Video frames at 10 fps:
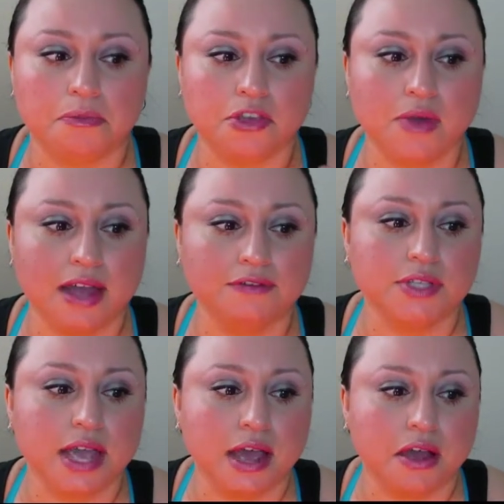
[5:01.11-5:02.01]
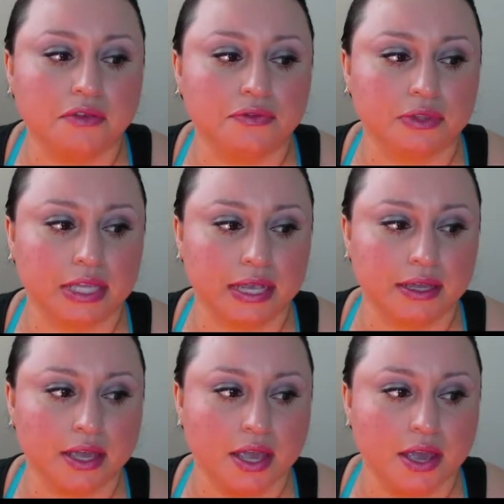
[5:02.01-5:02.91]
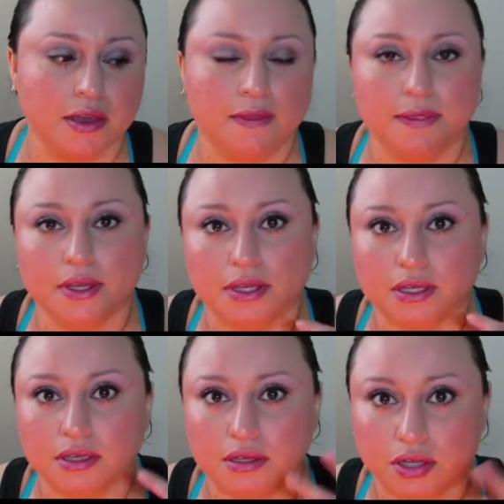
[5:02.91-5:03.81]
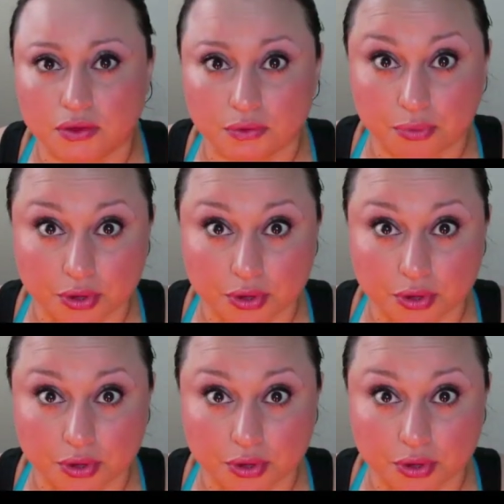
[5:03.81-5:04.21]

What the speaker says: you have to have like the, you know, the